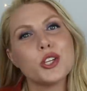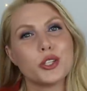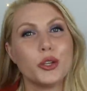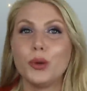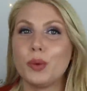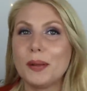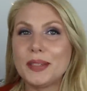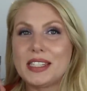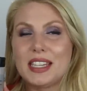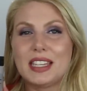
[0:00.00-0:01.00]
so you'll
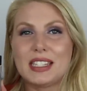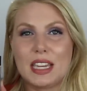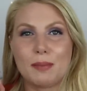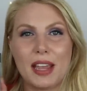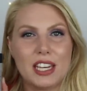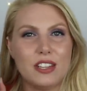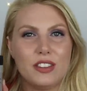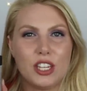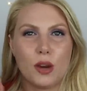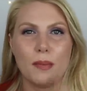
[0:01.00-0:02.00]
probably see this in my end
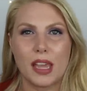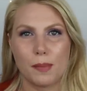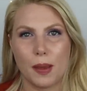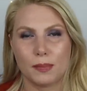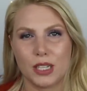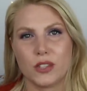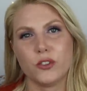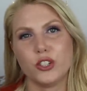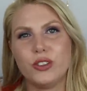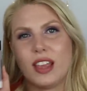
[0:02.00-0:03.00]
of the year makeup empties
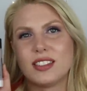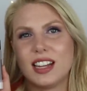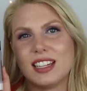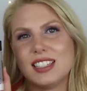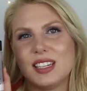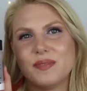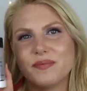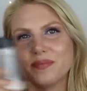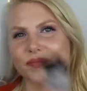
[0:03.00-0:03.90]
for 2019.